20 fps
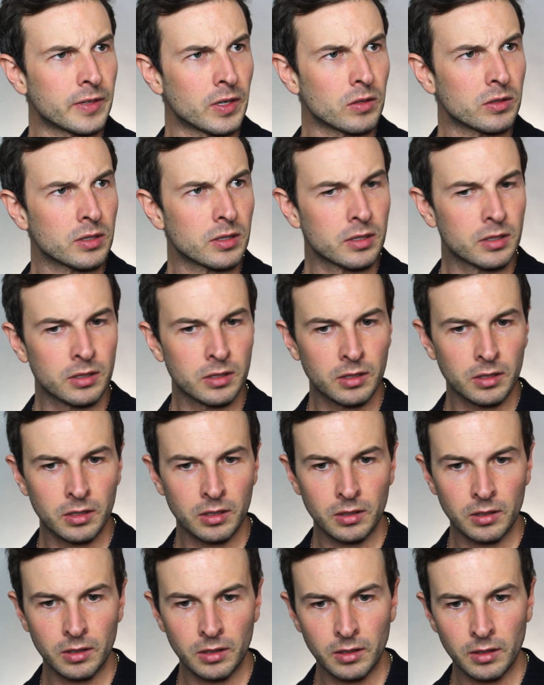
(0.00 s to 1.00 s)
have
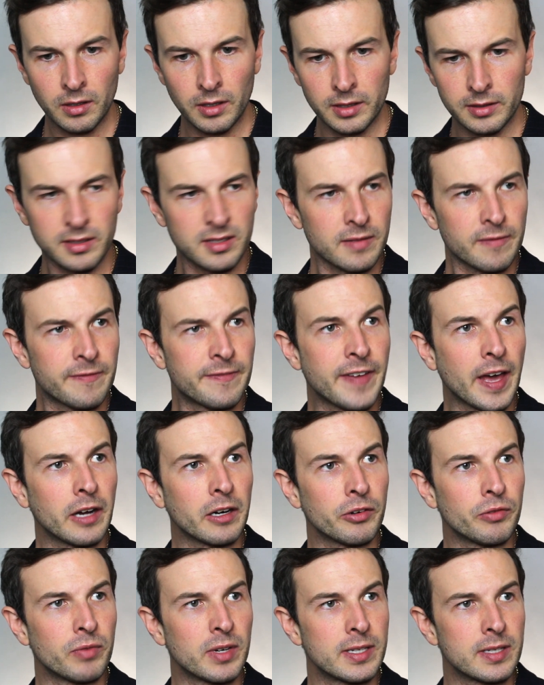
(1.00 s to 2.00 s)
It is the
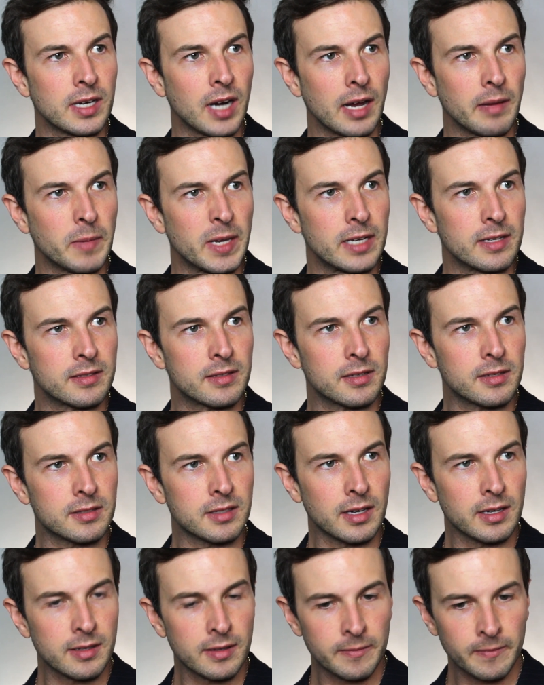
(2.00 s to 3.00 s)
very reason I'm here,
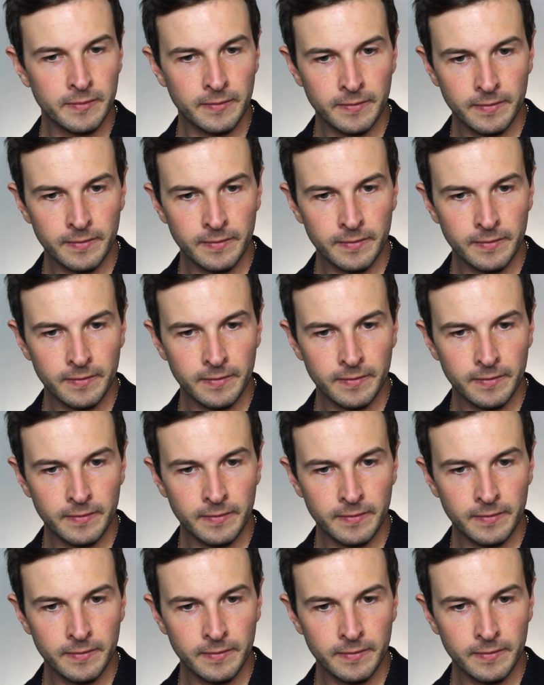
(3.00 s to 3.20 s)
sister.